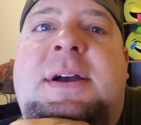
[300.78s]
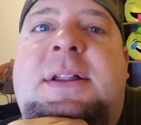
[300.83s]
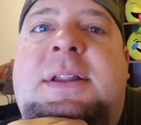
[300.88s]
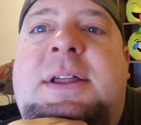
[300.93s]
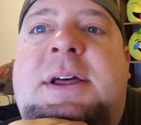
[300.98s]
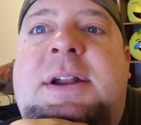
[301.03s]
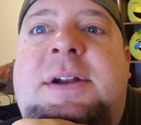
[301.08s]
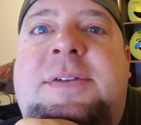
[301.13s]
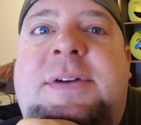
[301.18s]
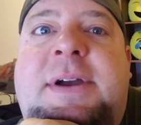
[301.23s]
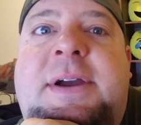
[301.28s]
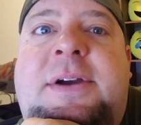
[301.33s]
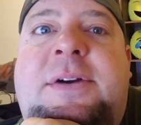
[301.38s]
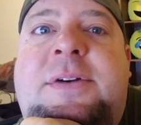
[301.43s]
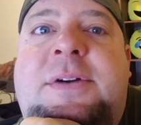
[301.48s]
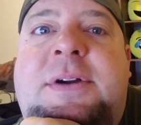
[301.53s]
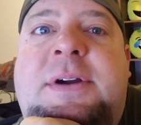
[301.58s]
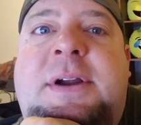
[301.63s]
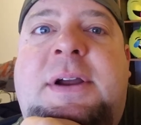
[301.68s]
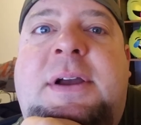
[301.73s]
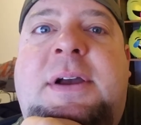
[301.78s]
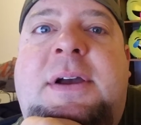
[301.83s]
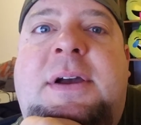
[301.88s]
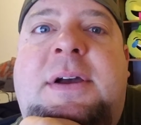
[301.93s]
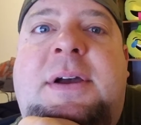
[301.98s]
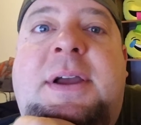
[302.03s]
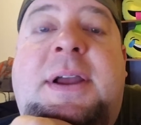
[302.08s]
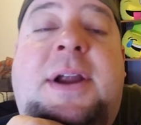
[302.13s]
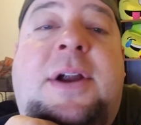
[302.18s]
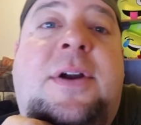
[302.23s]
a lot of our
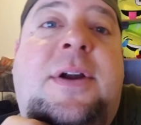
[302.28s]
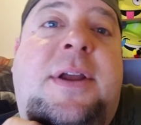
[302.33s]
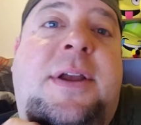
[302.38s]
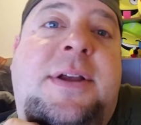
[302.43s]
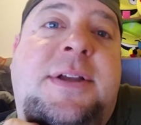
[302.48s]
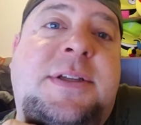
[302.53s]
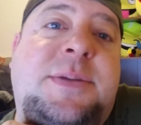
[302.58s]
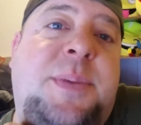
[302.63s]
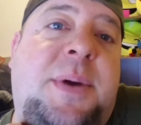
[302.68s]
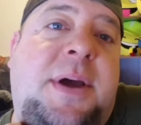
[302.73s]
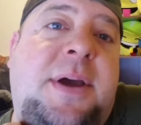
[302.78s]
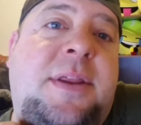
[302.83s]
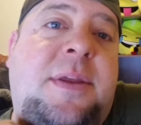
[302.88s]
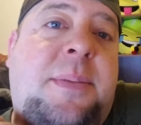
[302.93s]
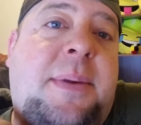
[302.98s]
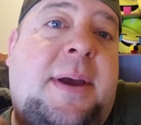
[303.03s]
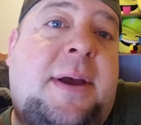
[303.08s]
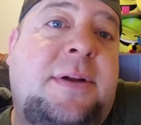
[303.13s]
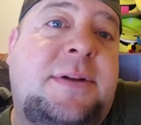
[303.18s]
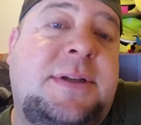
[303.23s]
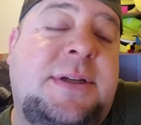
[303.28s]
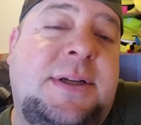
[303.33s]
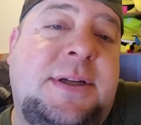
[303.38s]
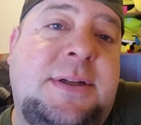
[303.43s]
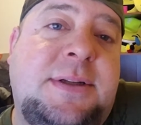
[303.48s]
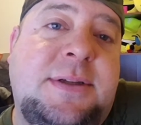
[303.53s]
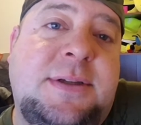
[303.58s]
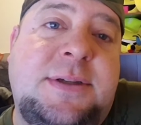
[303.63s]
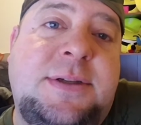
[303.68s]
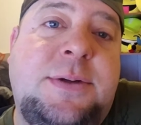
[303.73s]
areas by the
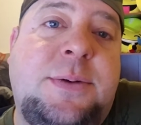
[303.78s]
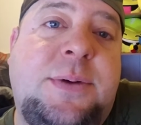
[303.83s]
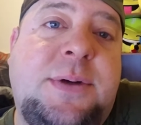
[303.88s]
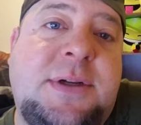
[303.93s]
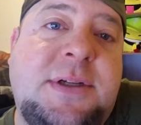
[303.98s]
mountains to